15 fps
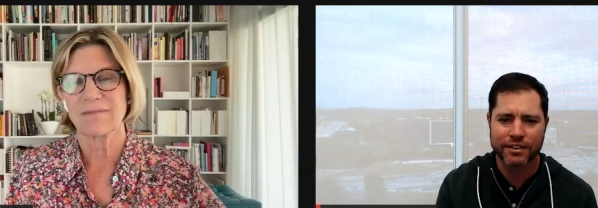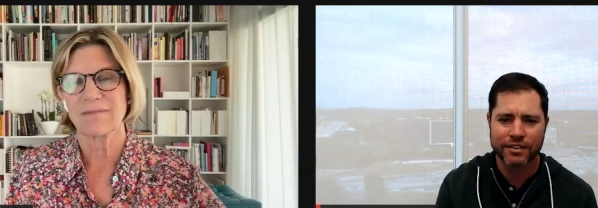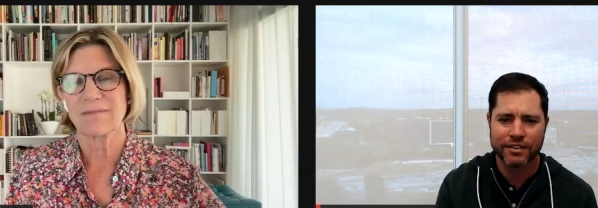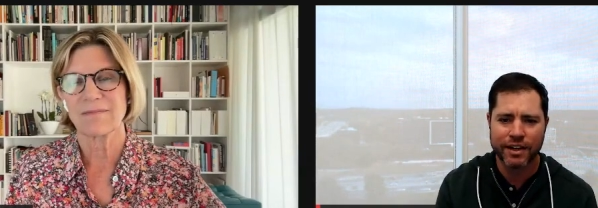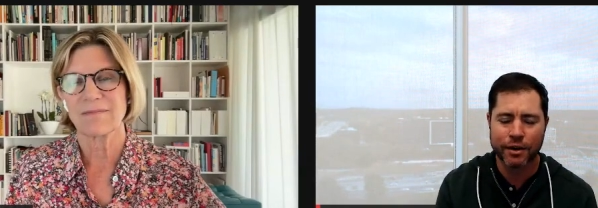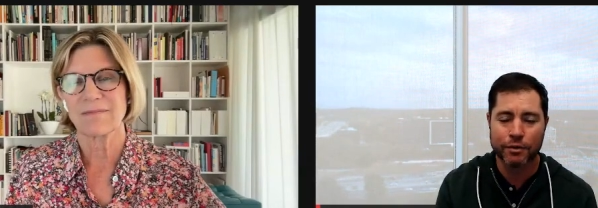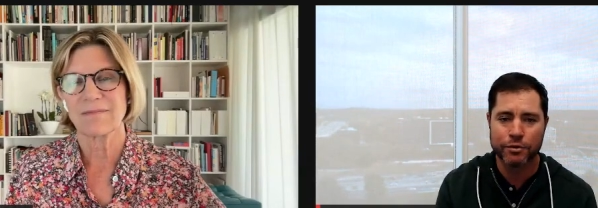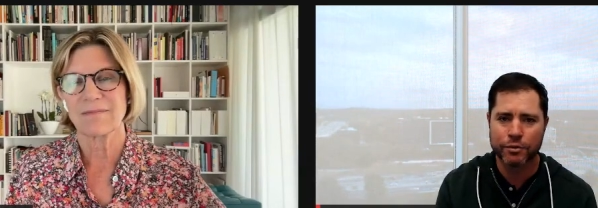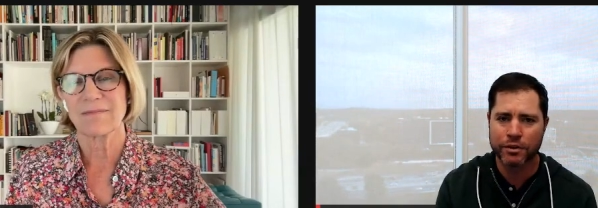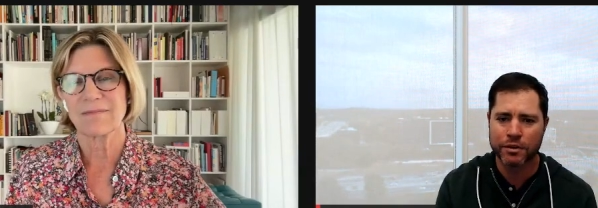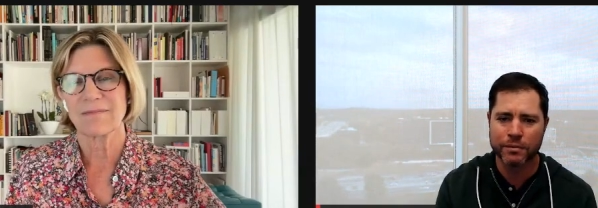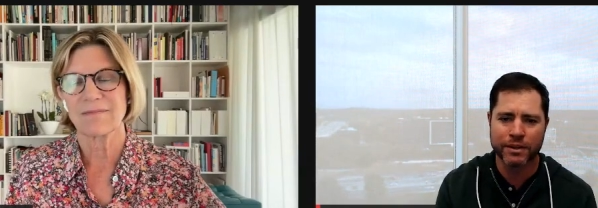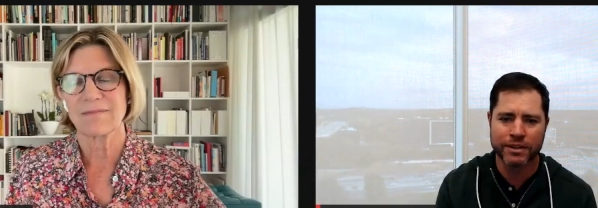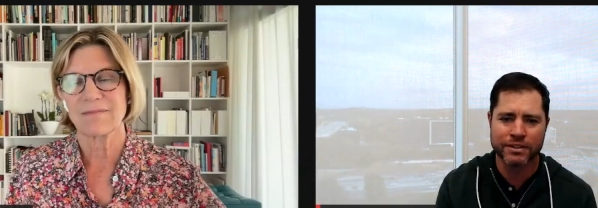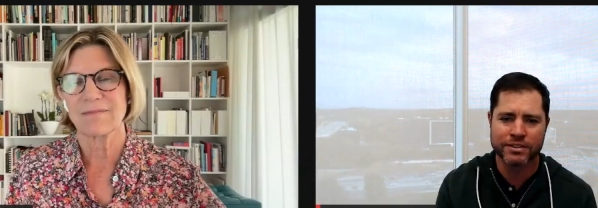Speaker 1: that was one of the
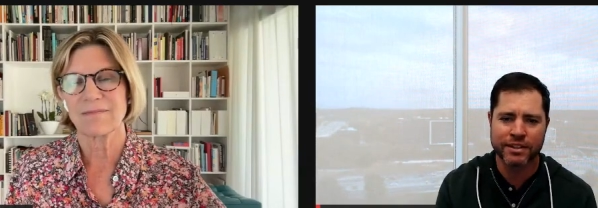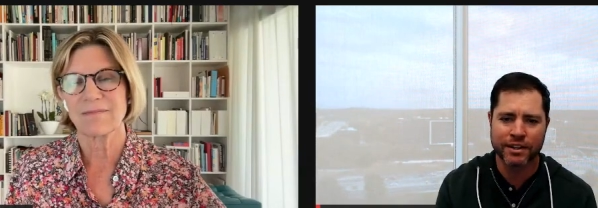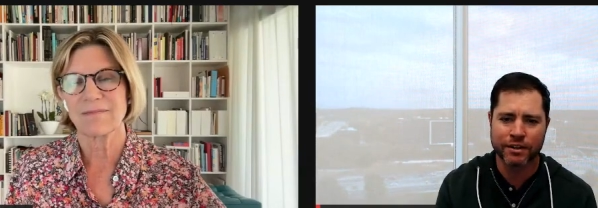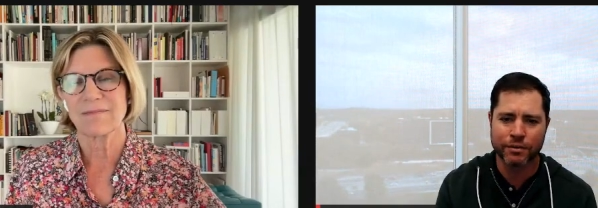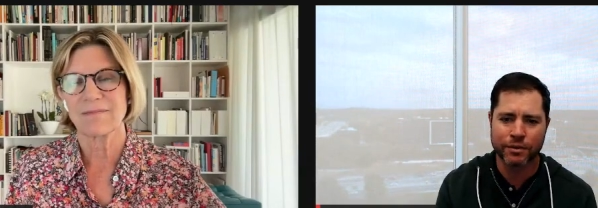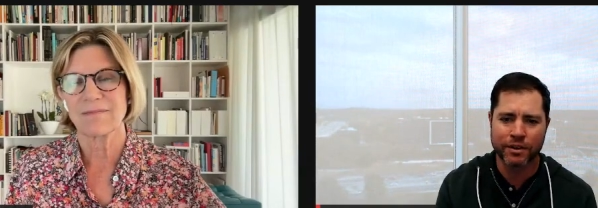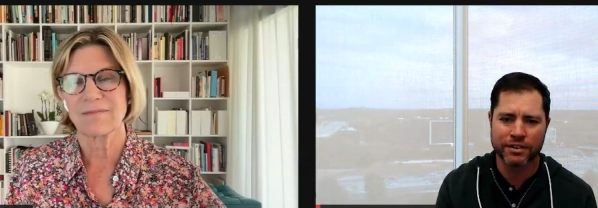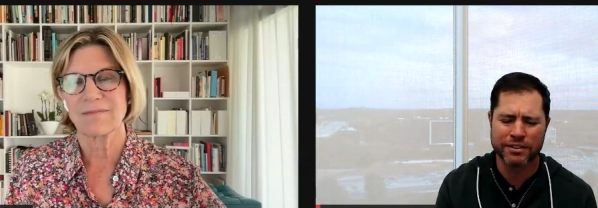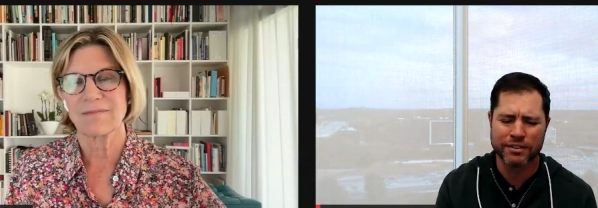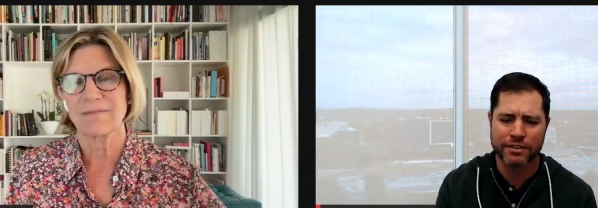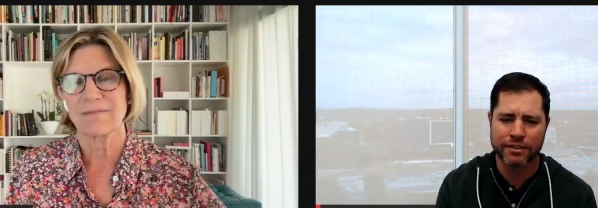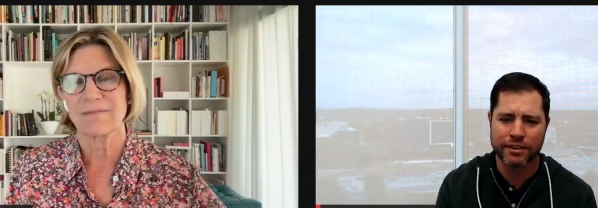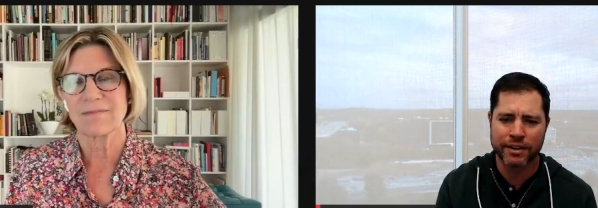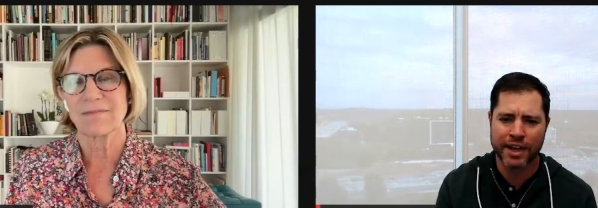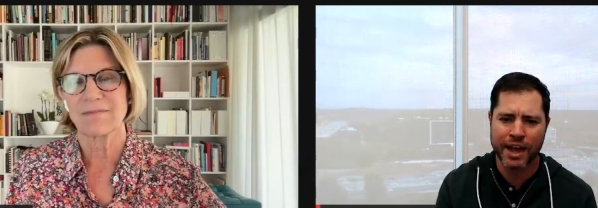biggest takeaways is
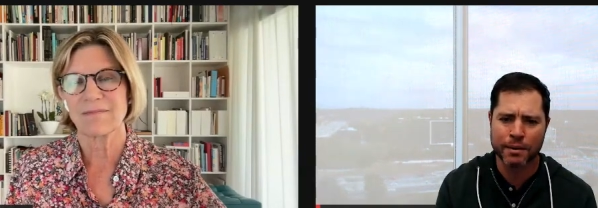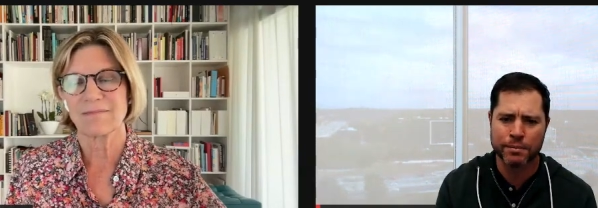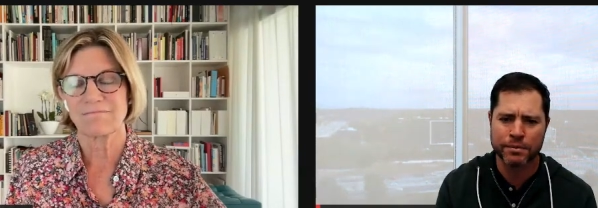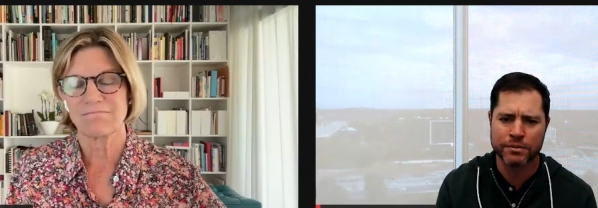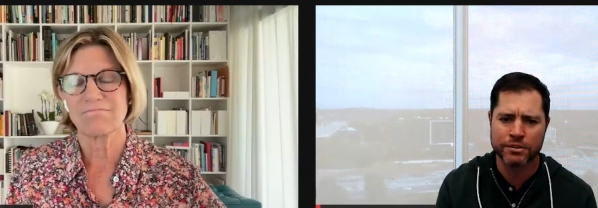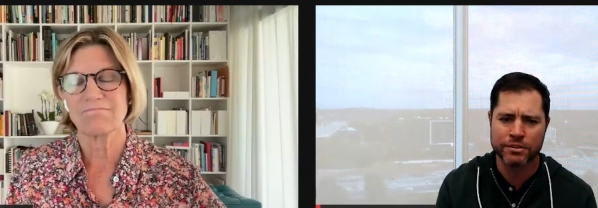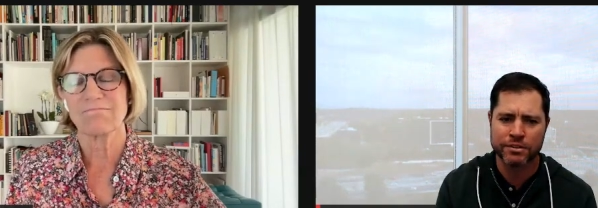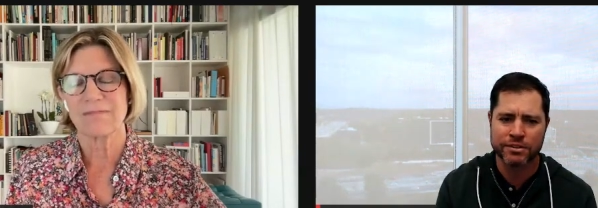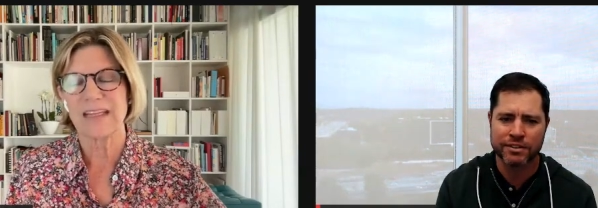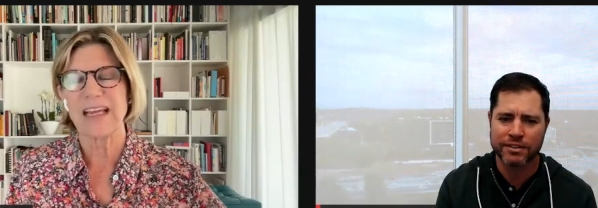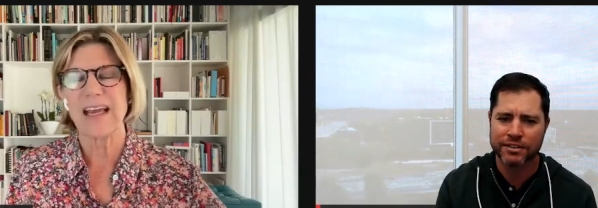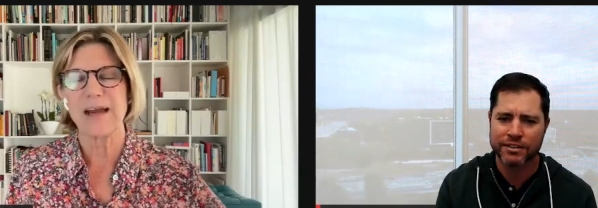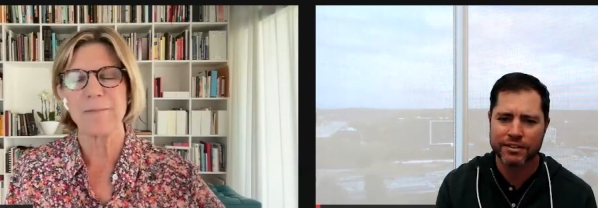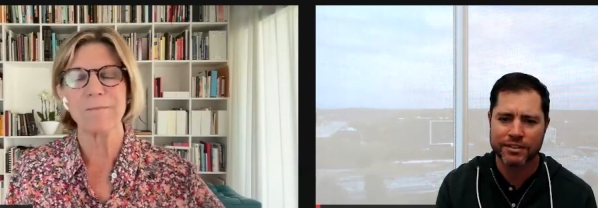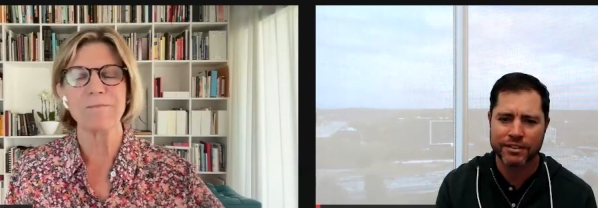that the gap is just
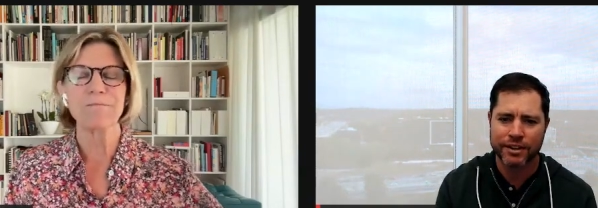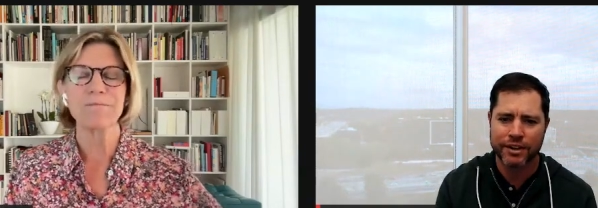the gap